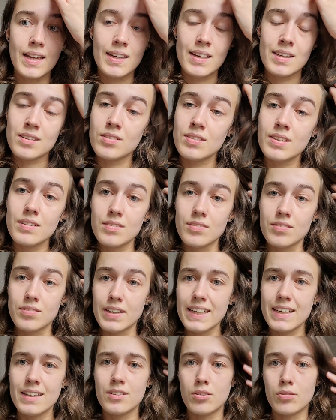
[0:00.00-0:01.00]
And I don't
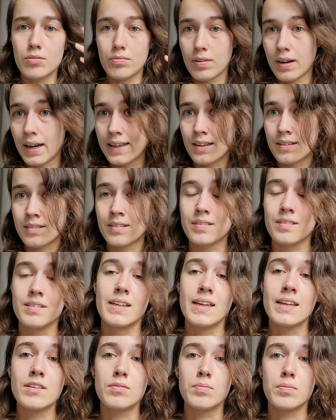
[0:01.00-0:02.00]
really know why this is the
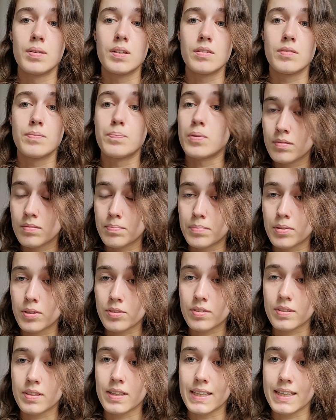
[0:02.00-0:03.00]
case, but
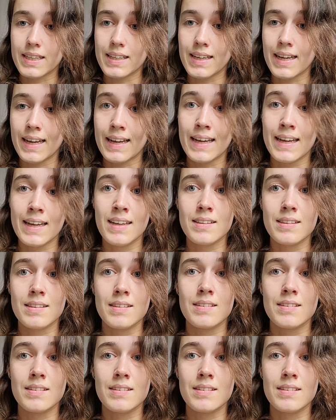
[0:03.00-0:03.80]
personally, I had